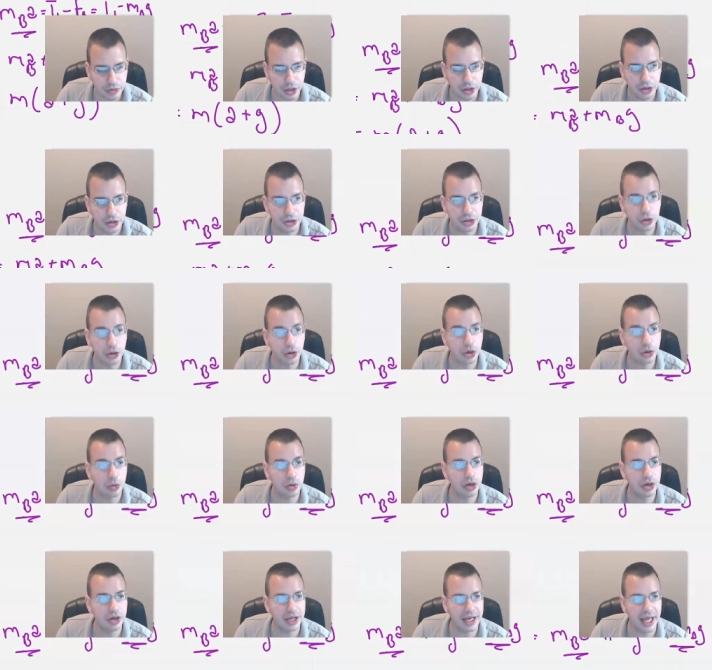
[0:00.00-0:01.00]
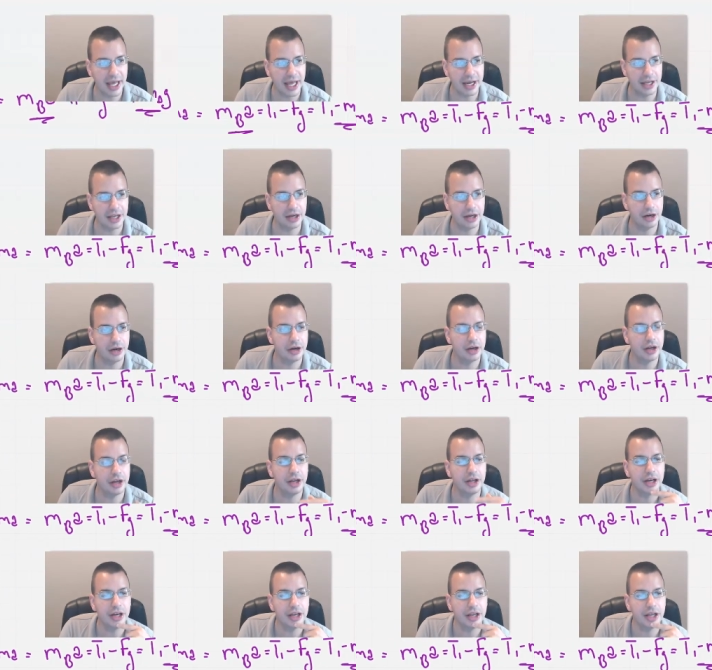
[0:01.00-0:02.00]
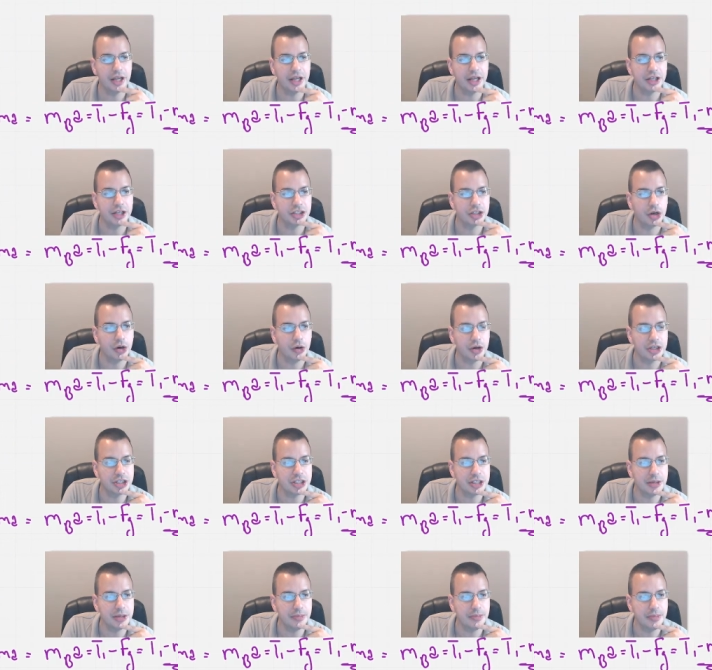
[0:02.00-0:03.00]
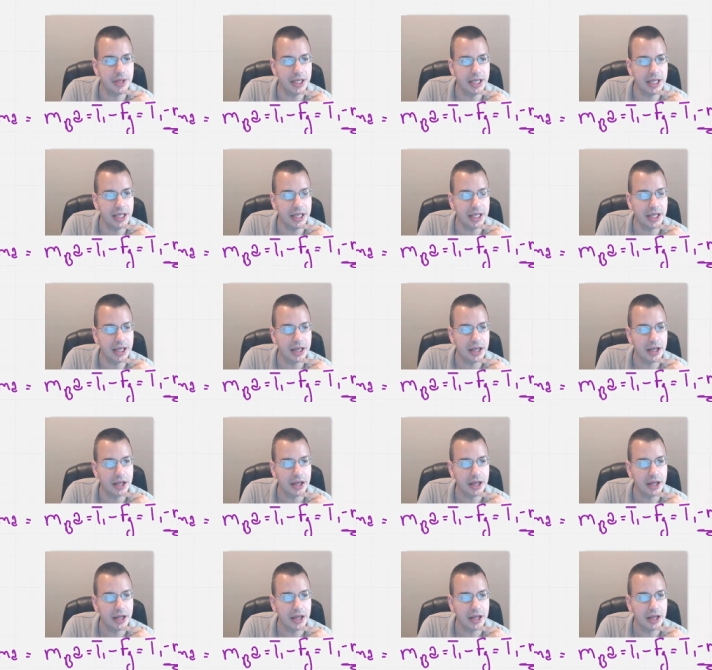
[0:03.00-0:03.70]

the torque we're looking at here, is going to be